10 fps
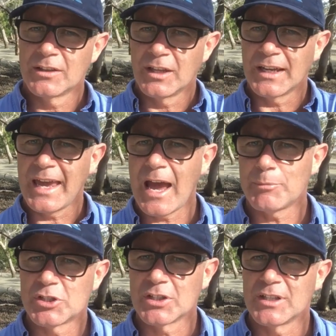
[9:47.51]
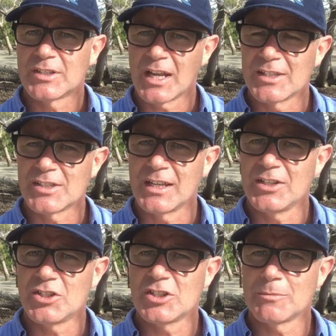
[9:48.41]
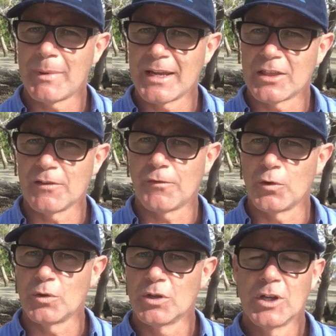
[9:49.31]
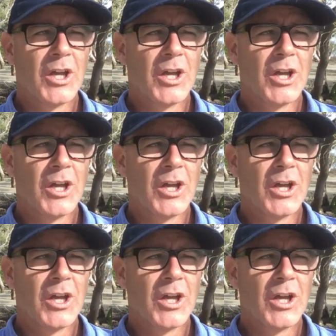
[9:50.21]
that capture the sun's energy to make their food.